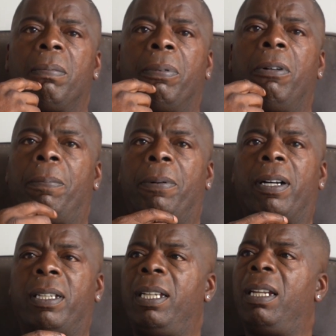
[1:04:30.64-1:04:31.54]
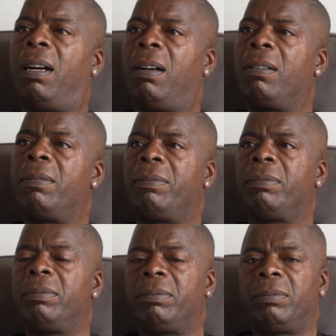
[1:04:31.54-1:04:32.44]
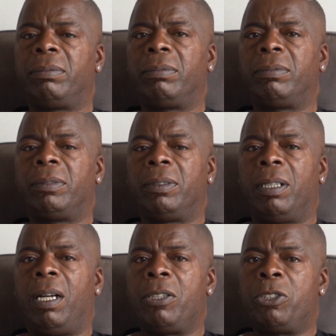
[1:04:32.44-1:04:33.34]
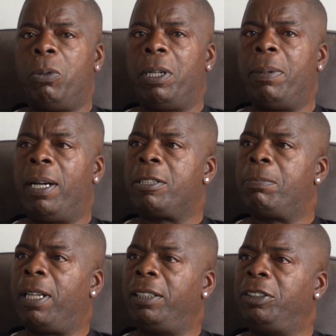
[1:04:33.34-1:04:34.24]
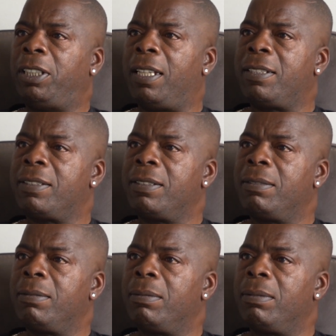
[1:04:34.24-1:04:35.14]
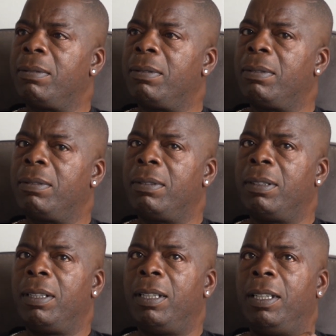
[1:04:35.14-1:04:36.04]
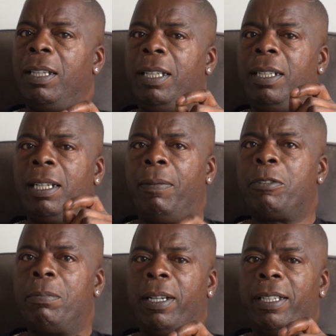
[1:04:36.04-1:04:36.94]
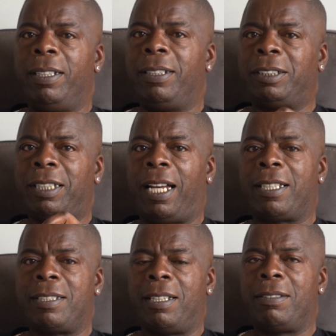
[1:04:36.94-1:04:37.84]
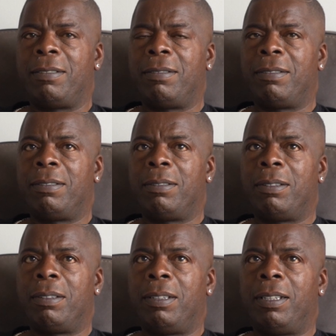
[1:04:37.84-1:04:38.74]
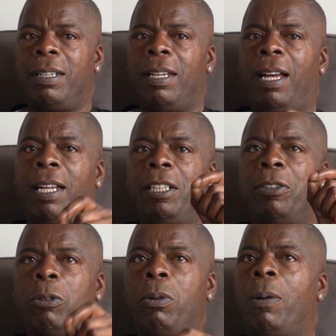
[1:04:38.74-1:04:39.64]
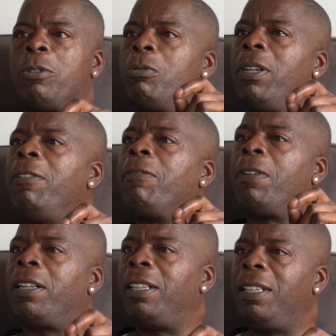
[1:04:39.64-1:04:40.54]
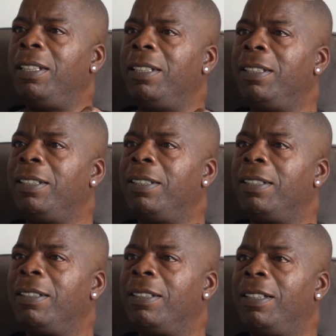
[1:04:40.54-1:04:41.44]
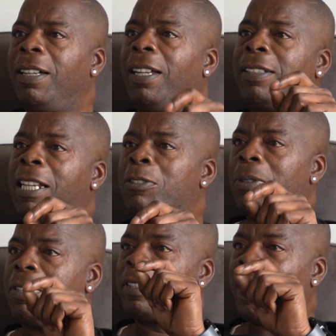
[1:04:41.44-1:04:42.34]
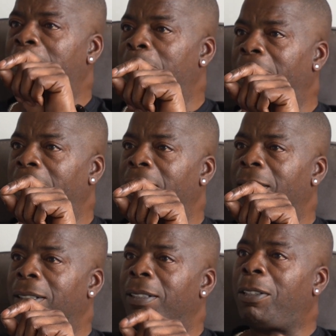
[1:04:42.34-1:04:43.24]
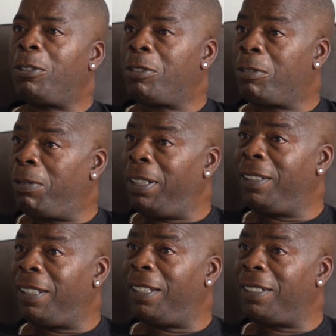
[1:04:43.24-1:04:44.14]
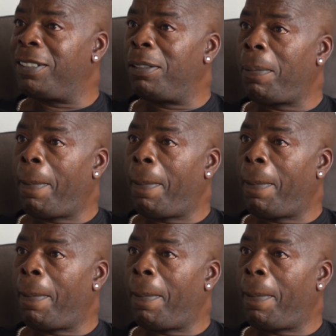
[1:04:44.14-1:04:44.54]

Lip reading: Proper killer. I taught him how to play chess. He loved my English accent and he thought I was really funny. And that's what saved me, those 3 things.